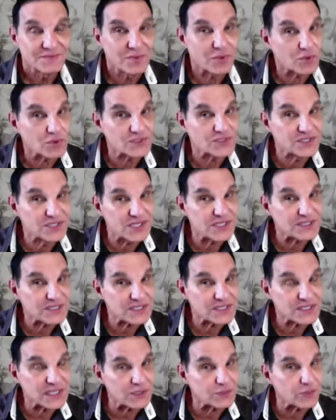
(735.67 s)
Because
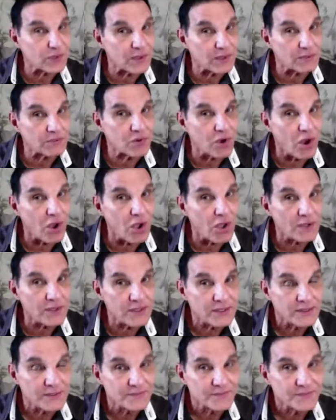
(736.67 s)
Jesus said, When I'm
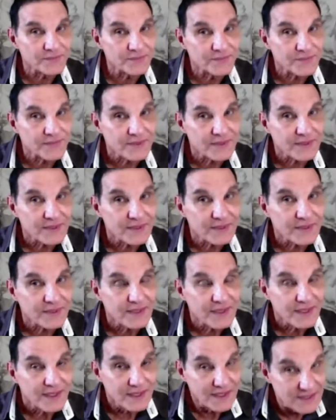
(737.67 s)
gone,
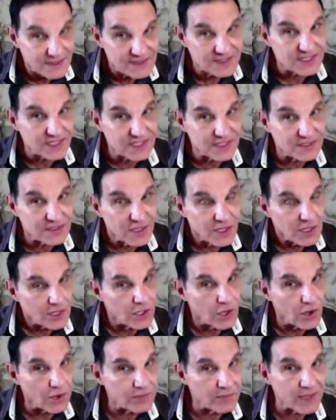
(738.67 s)
he said,
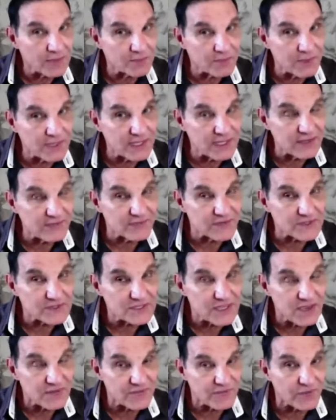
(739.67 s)
Go make
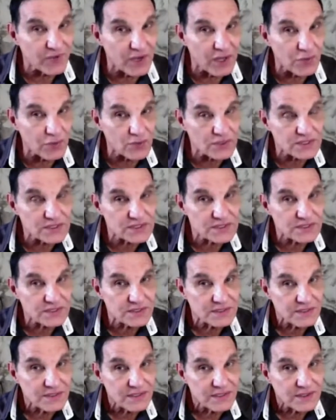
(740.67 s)
believers and
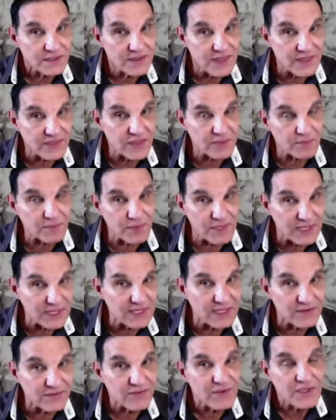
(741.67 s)
followers they that
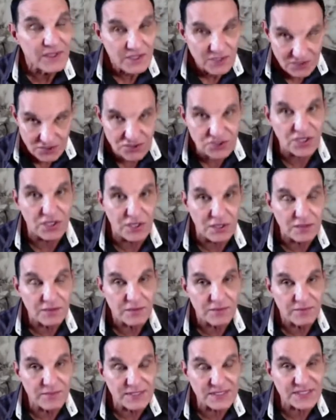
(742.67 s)
believe
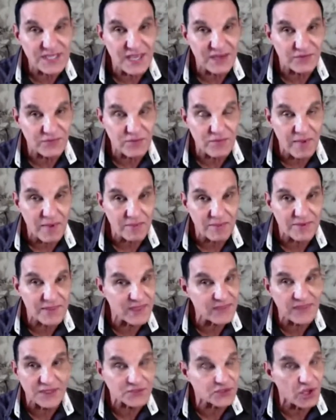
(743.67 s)
shall be saved. Remember,
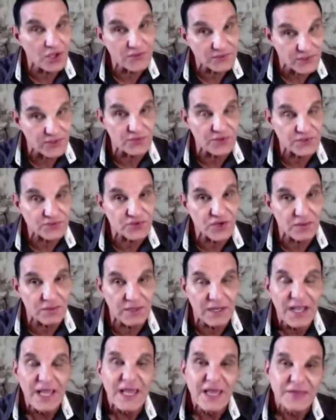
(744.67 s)
they that don't, they're in
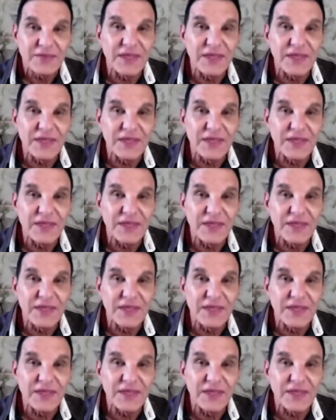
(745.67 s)
trouble.